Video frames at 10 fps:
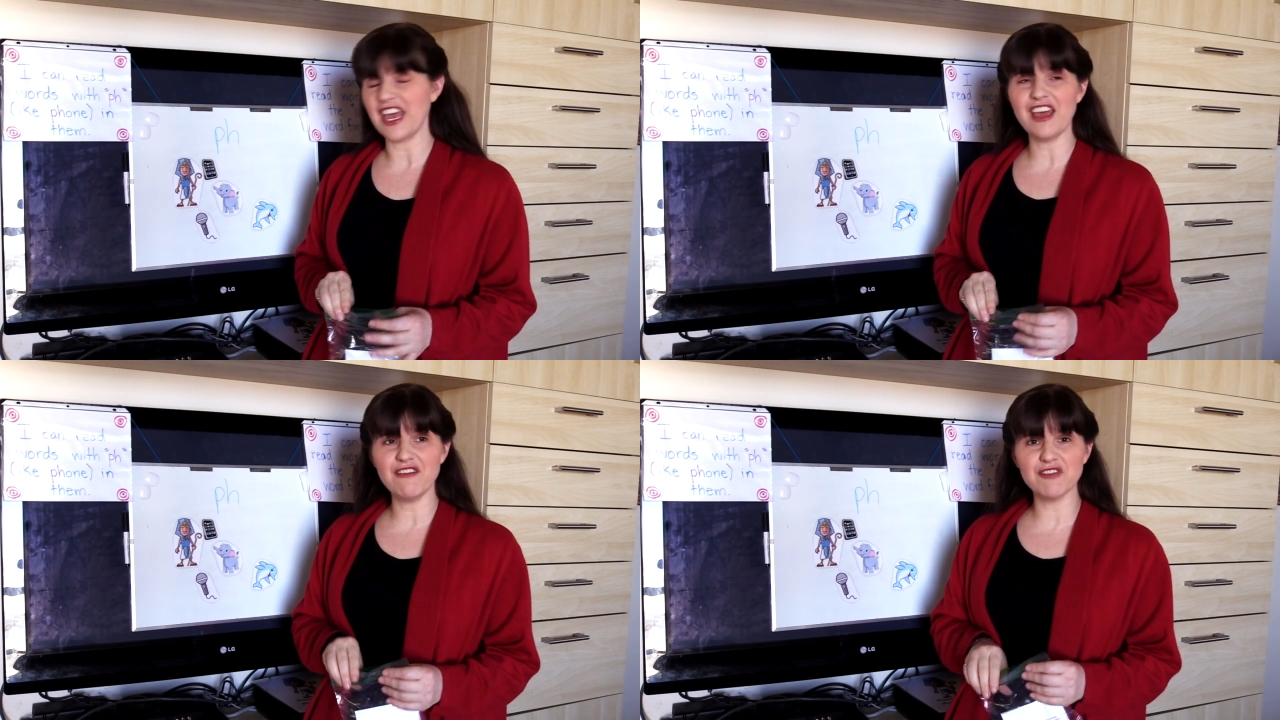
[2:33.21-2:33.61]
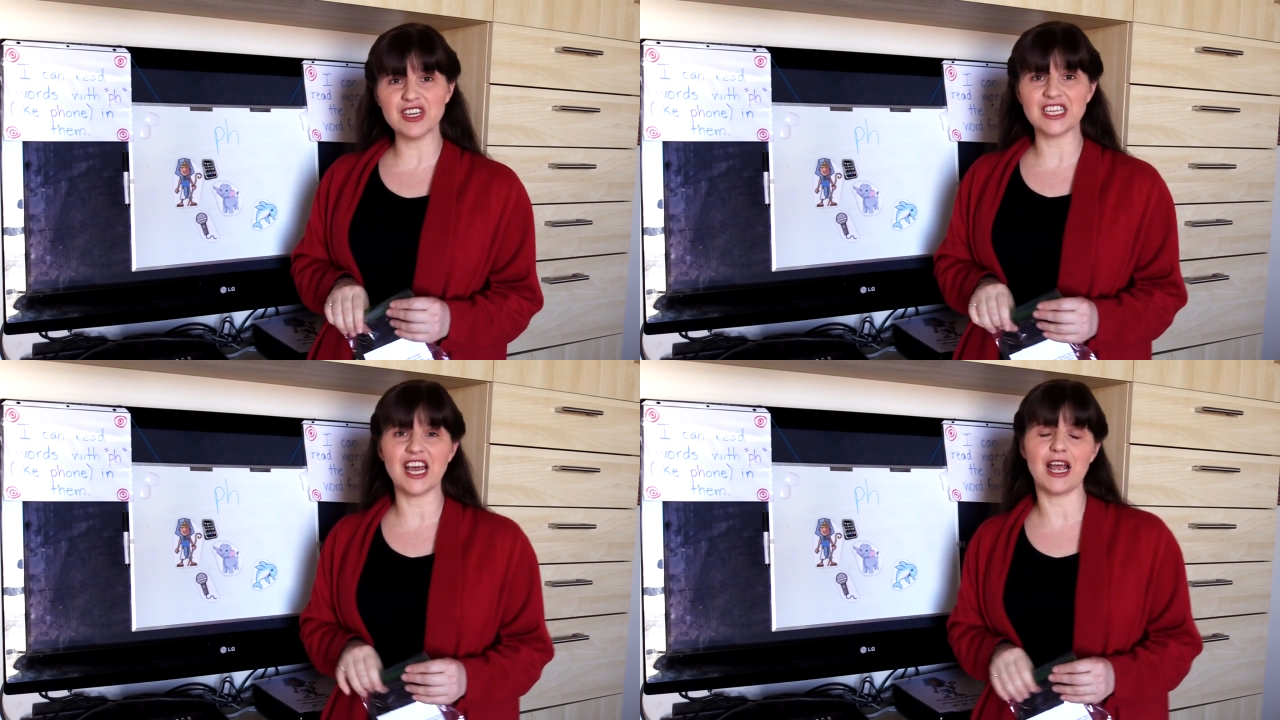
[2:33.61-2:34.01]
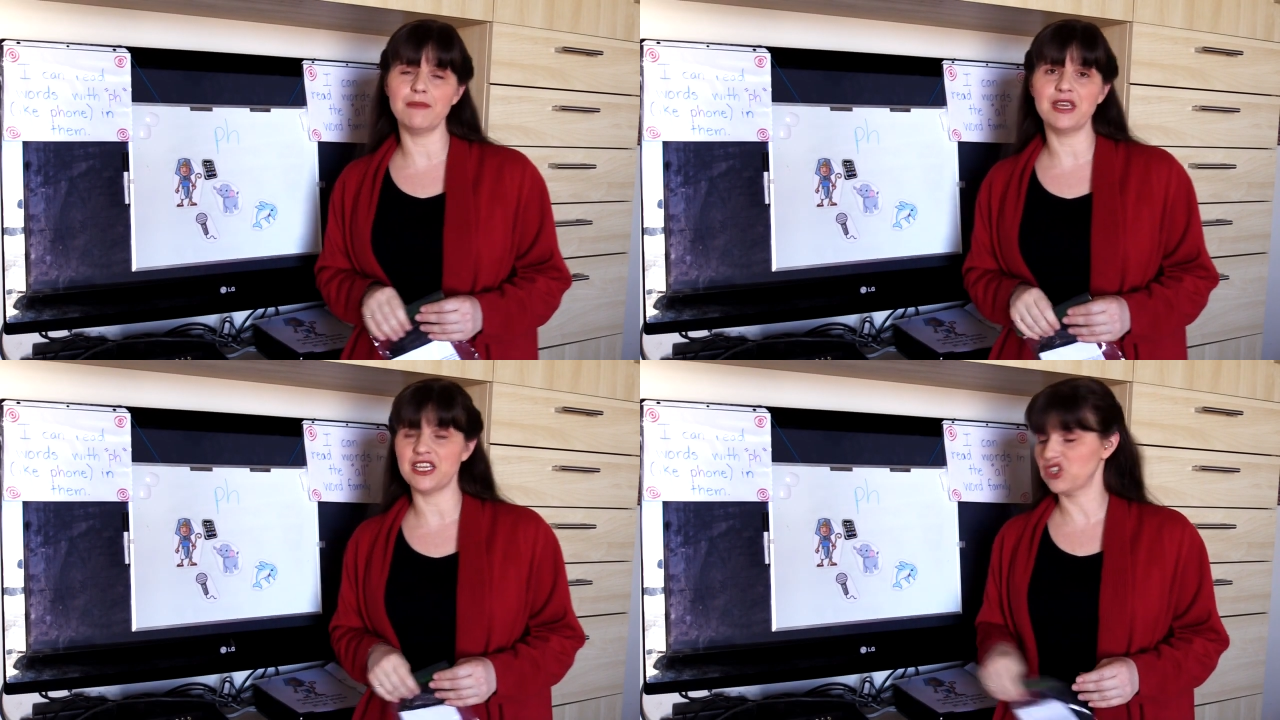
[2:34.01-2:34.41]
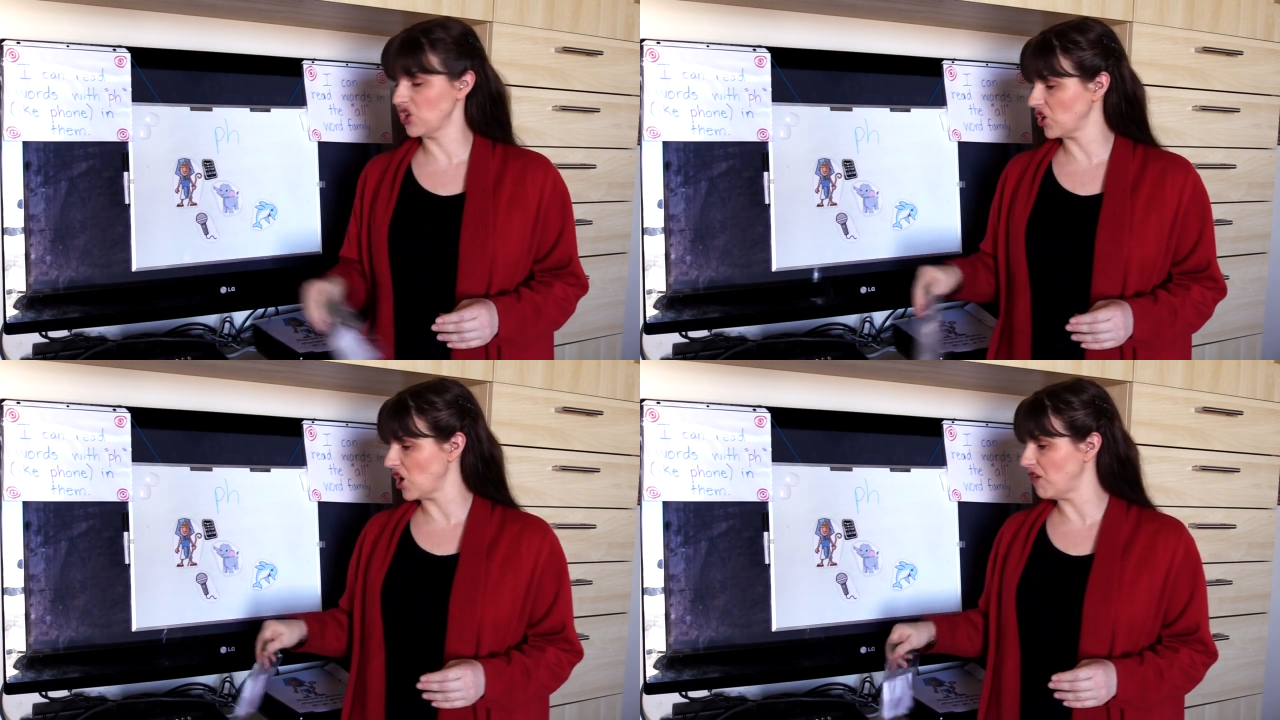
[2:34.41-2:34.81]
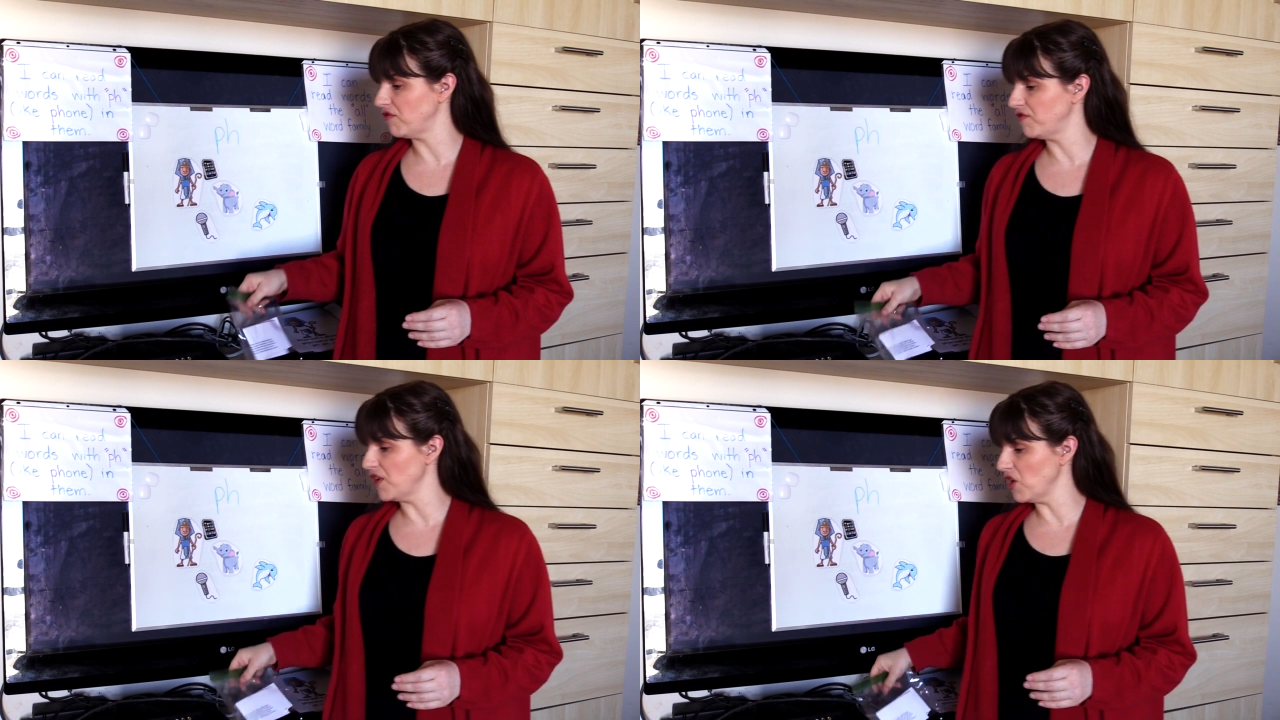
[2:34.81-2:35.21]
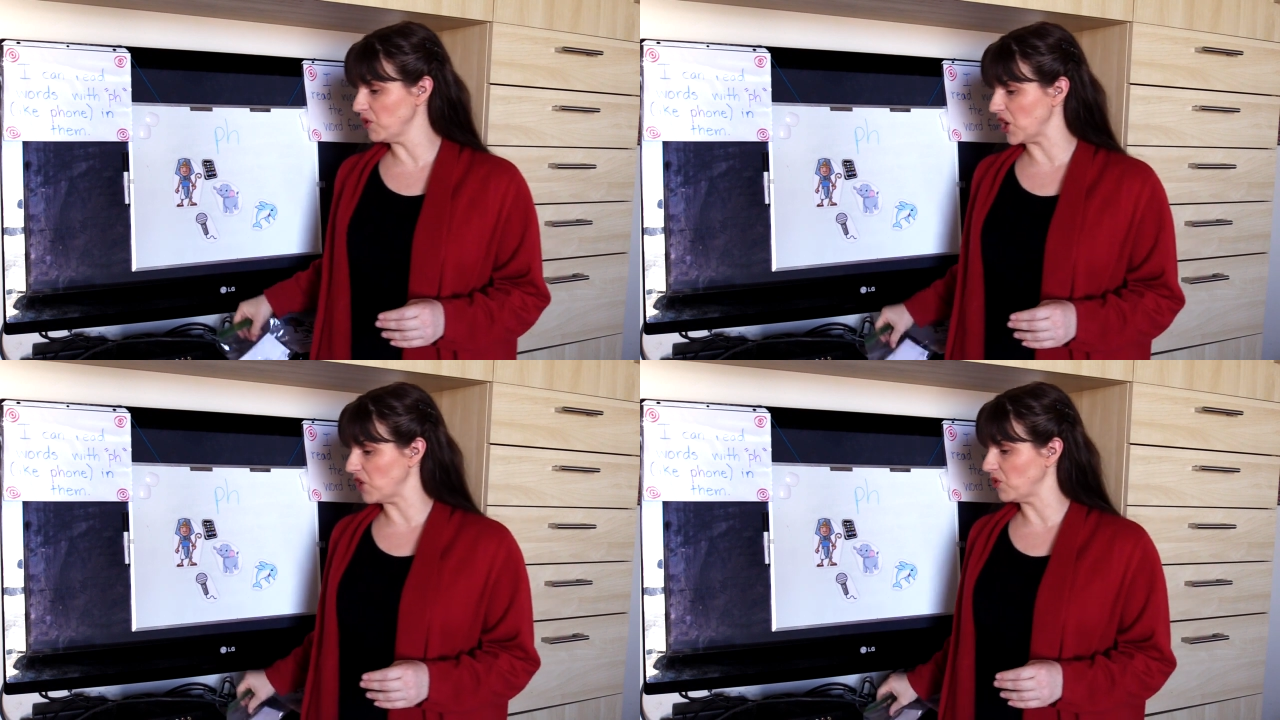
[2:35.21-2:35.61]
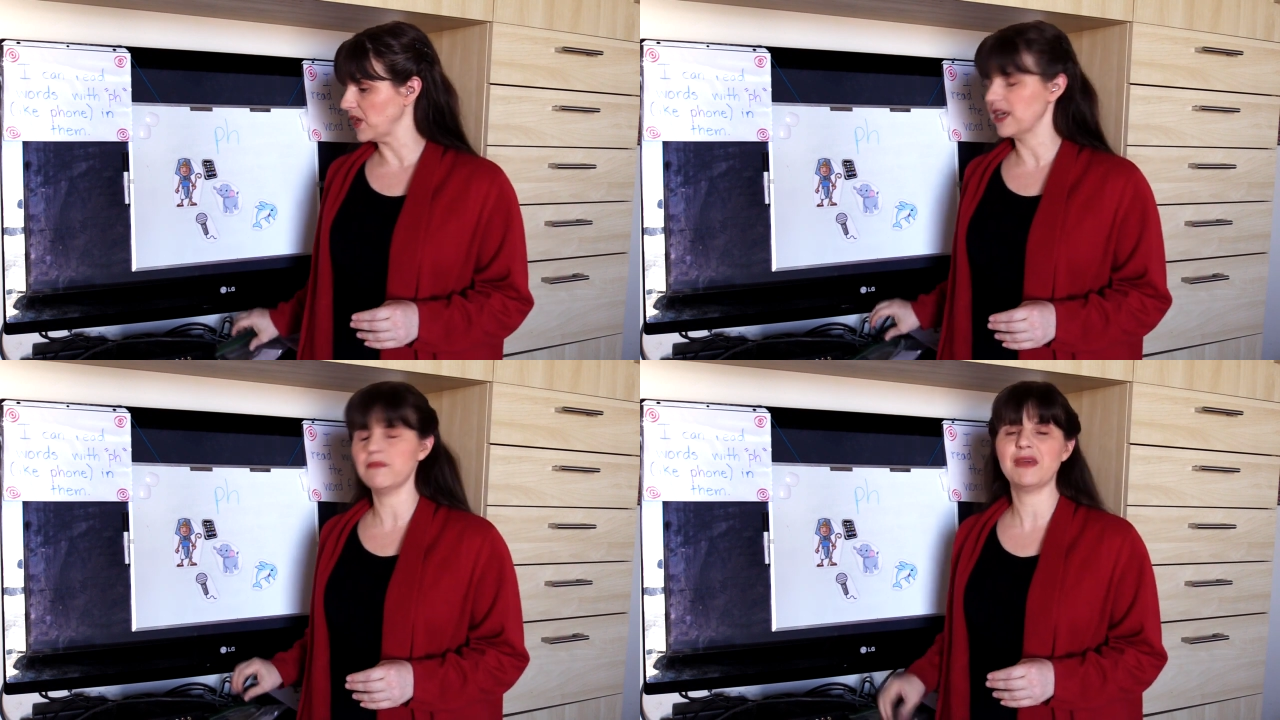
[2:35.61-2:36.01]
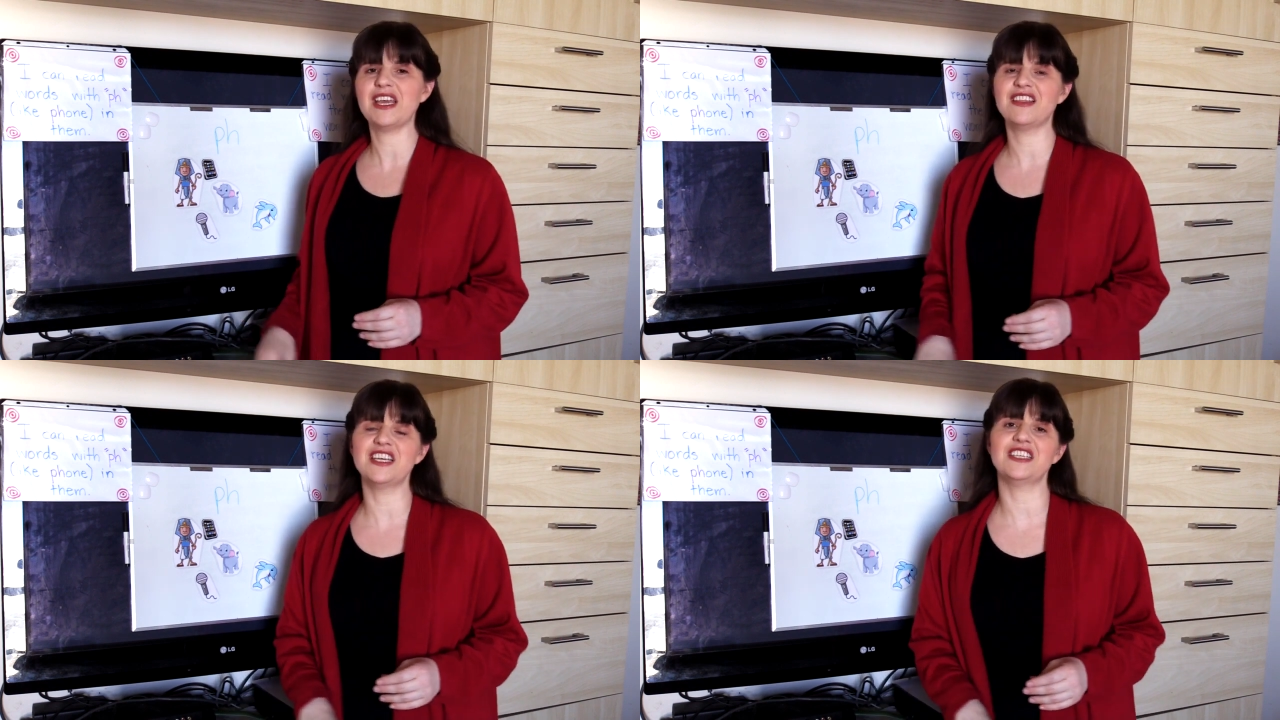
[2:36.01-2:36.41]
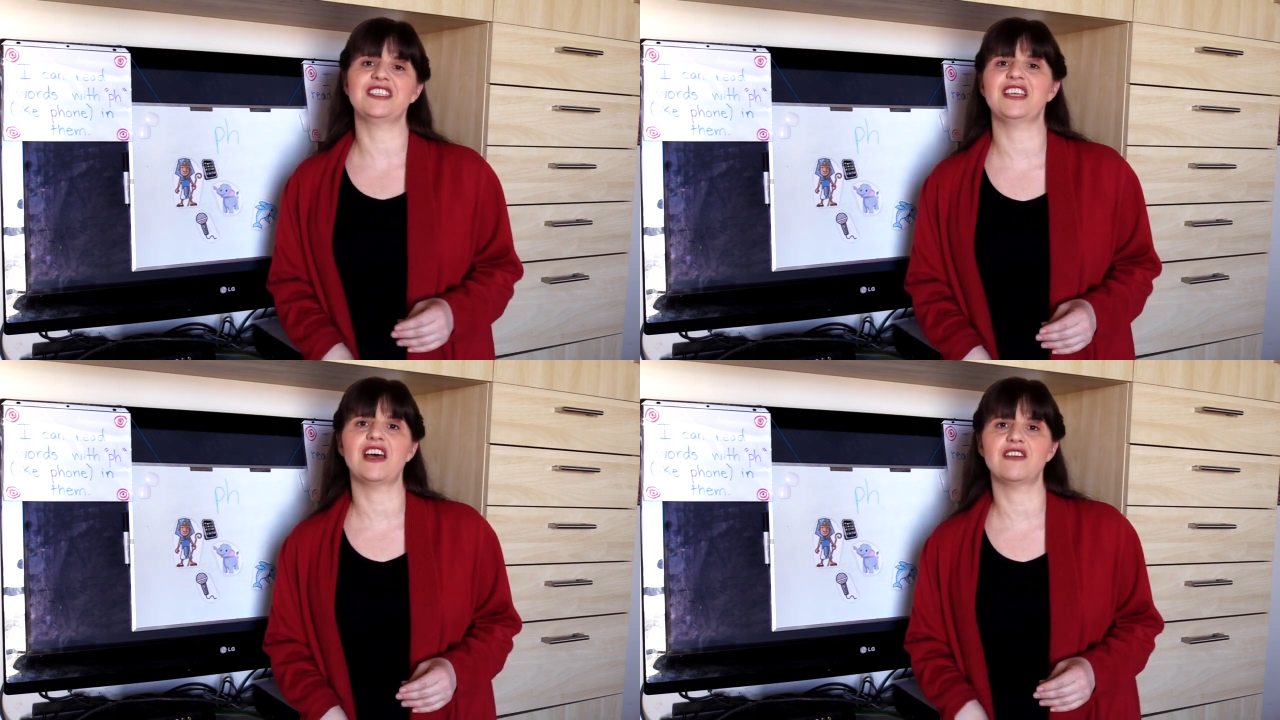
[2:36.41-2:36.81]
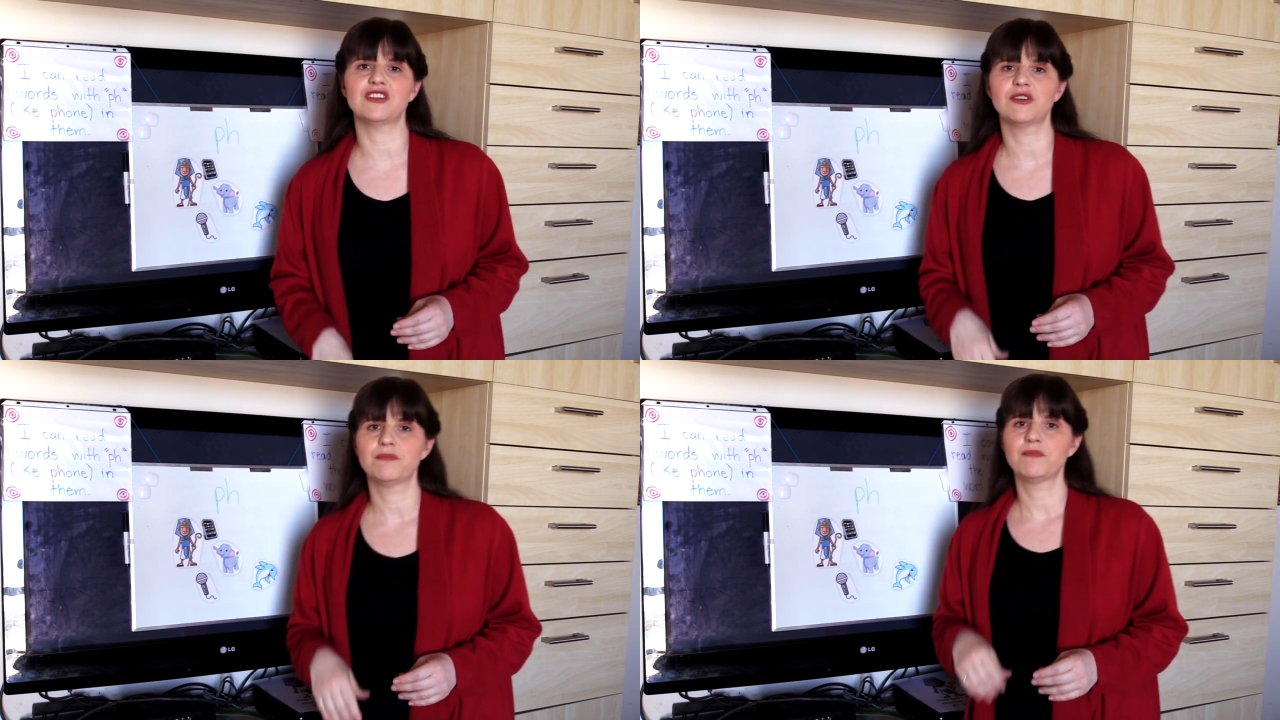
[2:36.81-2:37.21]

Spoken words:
Every time he took a photo, it made this sound.